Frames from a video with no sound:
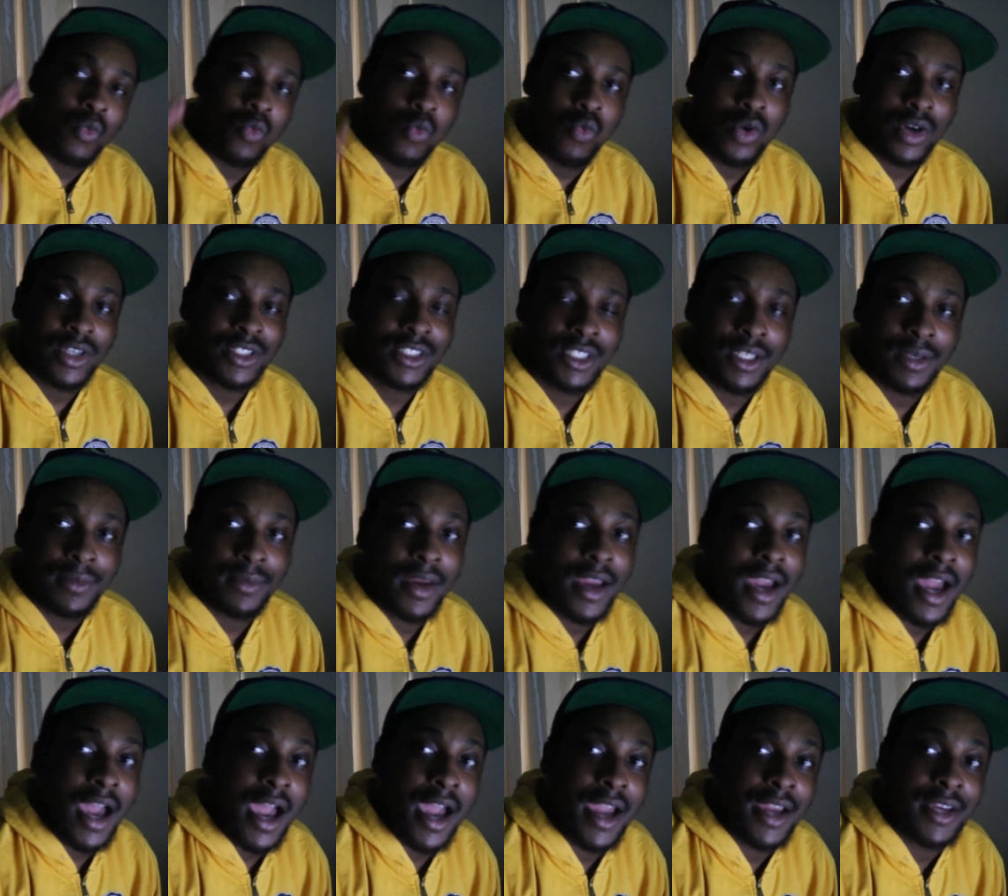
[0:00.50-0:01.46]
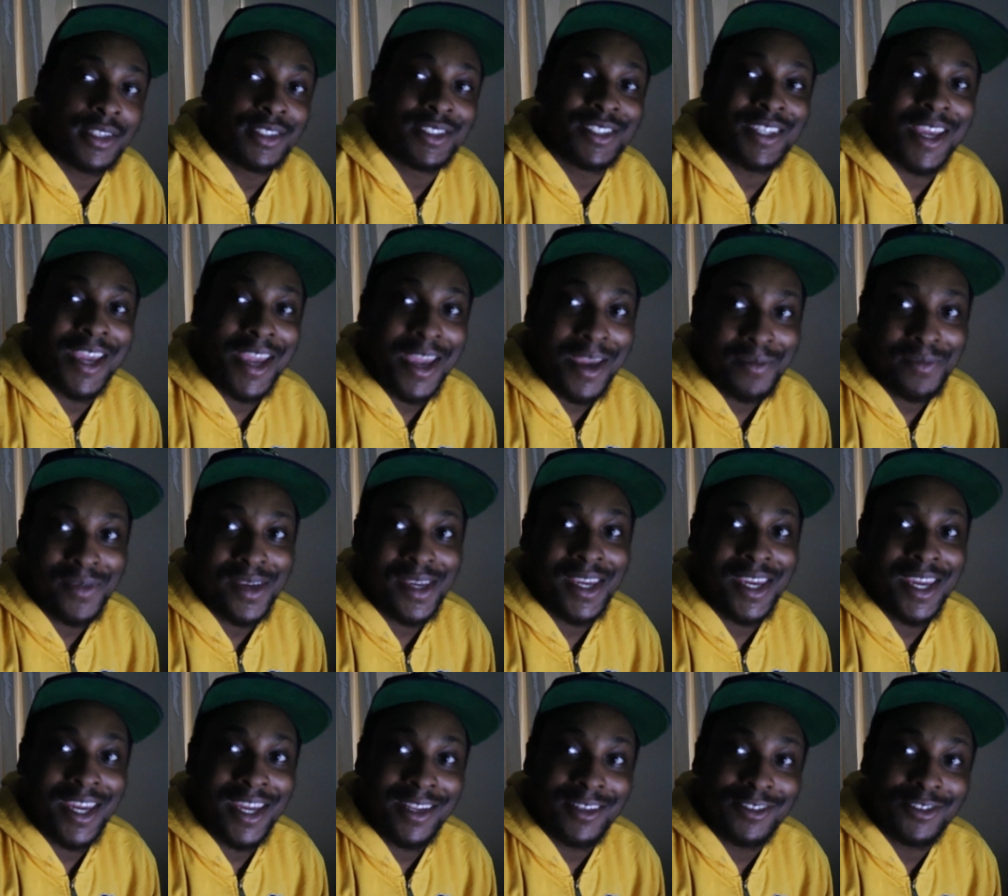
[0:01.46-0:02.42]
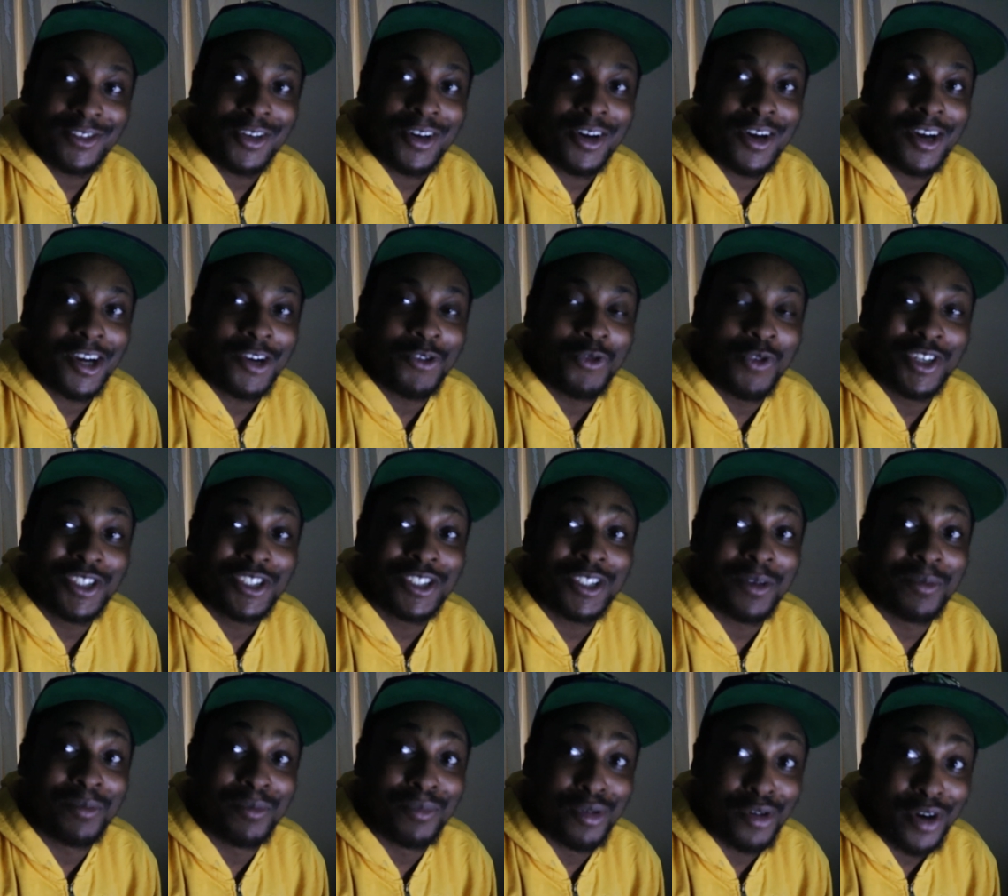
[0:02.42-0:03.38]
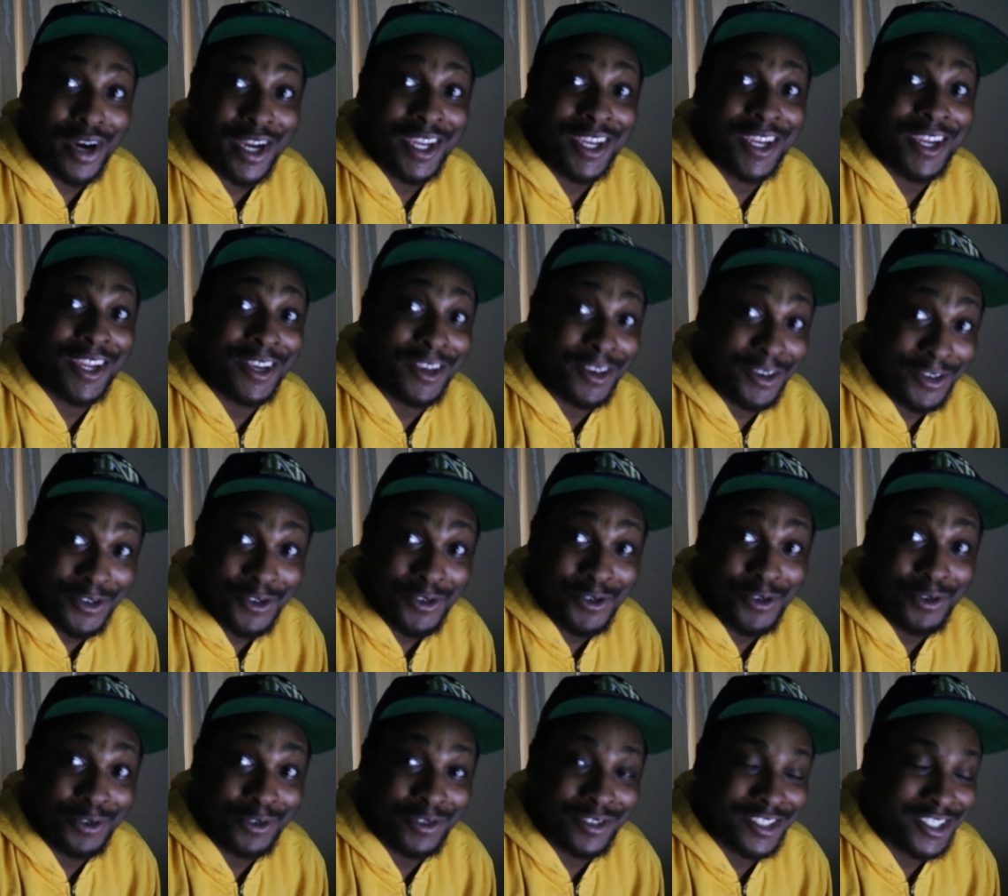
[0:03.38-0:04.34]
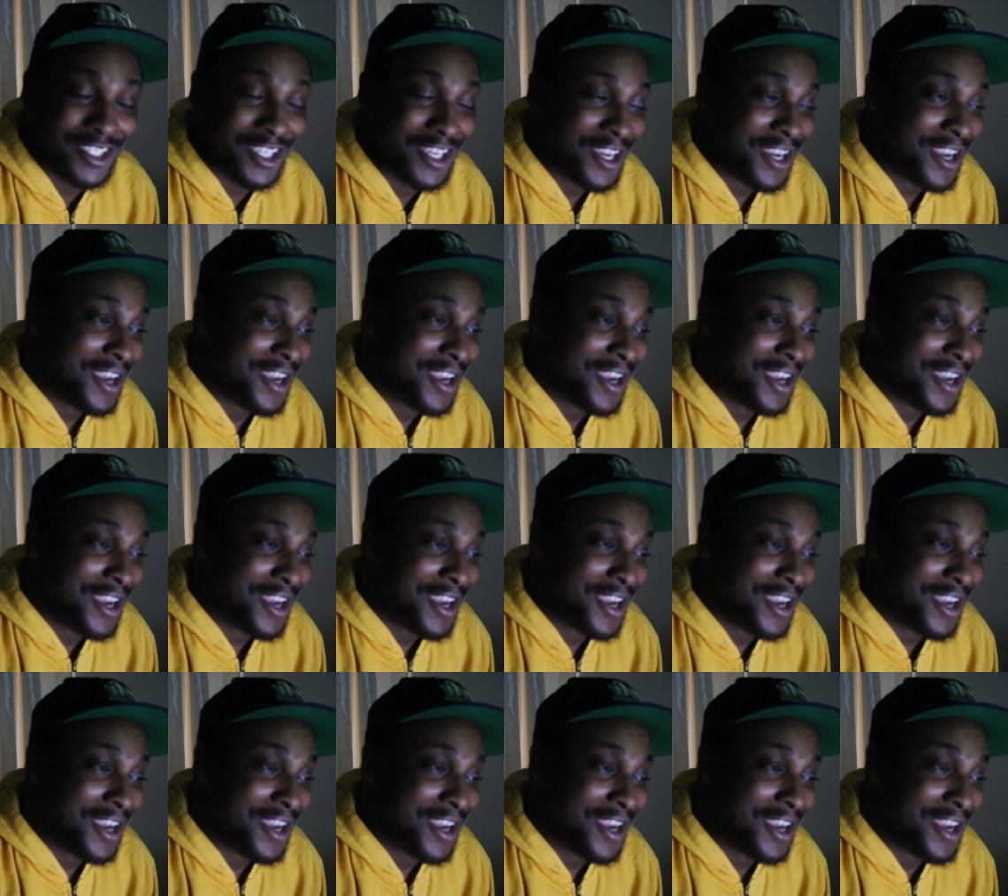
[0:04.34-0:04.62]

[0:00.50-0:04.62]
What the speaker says: What's up, guys? NBA talk with some breaking news.